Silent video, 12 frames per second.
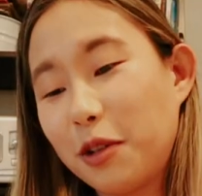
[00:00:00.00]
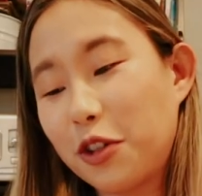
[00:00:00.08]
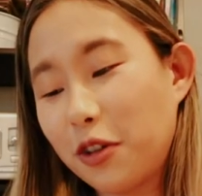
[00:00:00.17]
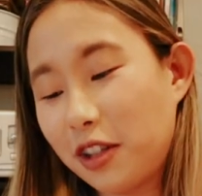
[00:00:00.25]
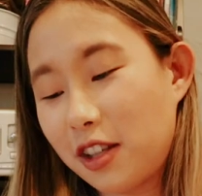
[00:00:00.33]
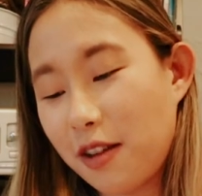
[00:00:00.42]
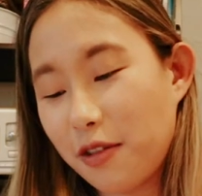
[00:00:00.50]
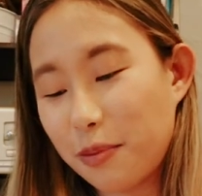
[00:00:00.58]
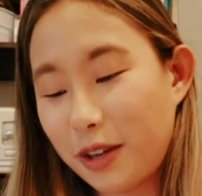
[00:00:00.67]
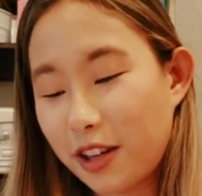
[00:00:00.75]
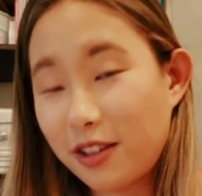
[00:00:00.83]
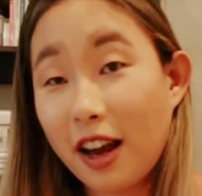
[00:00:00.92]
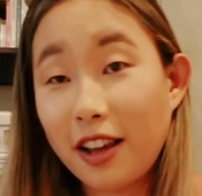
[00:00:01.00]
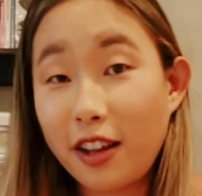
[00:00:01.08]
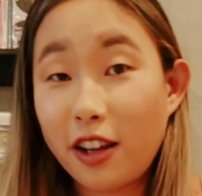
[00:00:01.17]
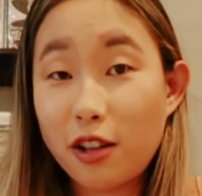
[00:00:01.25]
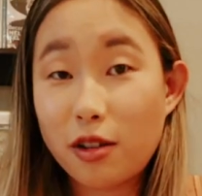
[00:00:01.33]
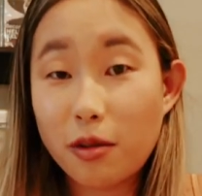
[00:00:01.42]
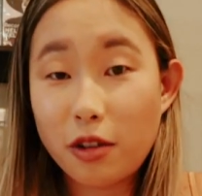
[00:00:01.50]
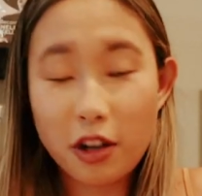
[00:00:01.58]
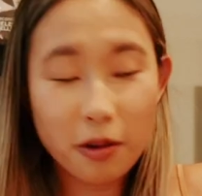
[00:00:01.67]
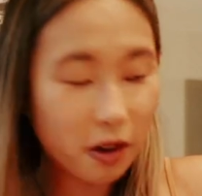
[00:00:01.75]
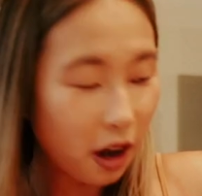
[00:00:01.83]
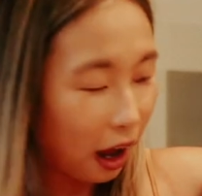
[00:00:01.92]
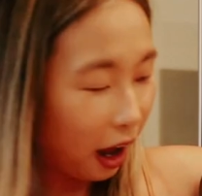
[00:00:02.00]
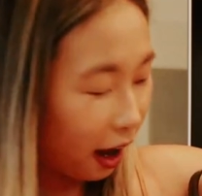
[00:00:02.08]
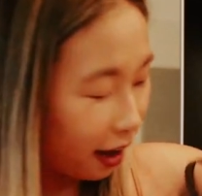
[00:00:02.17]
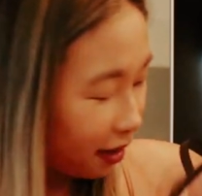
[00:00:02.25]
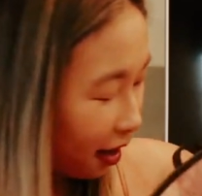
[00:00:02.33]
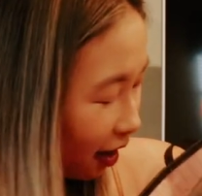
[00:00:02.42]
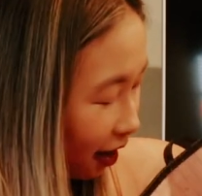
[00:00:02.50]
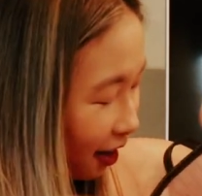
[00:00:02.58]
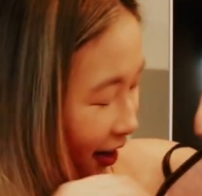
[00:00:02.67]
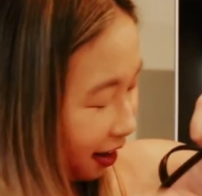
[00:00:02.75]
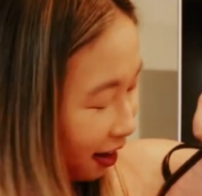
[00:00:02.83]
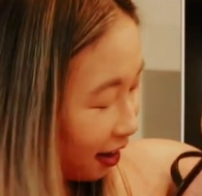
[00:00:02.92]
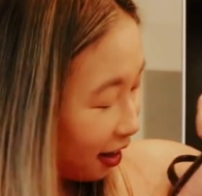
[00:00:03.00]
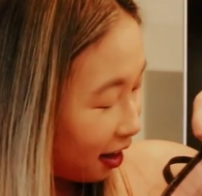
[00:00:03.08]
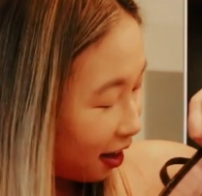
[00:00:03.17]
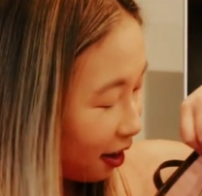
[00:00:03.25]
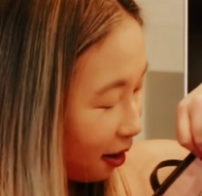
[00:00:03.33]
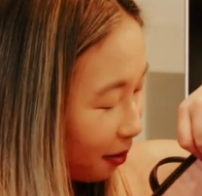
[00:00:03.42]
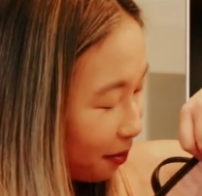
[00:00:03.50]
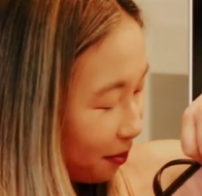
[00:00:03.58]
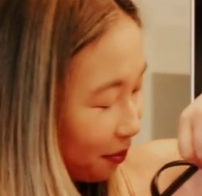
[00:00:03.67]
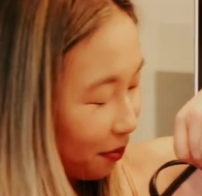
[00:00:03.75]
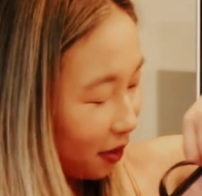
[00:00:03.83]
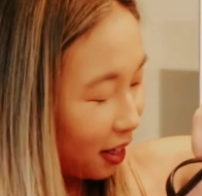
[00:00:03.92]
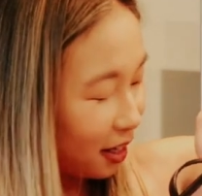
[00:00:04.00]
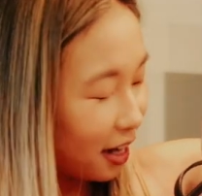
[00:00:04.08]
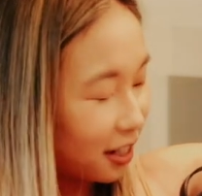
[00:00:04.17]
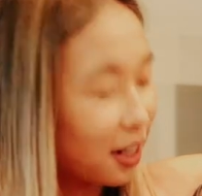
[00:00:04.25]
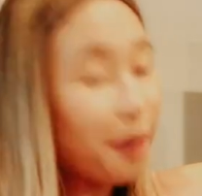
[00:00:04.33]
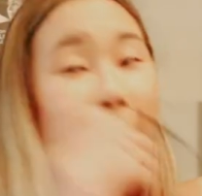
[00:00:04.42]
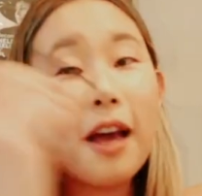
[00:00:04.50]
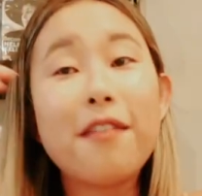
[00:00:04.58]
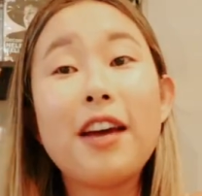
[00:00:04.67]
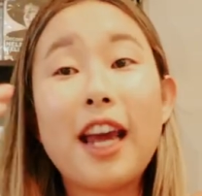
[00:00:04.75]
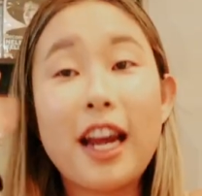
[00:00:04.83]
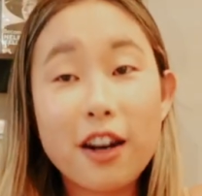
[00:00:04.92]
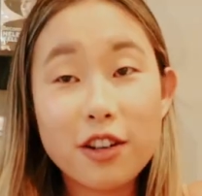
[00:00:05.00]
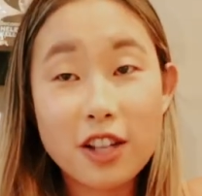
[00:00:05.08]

my screensaver because I think he's so cute. And then next up, I have a hair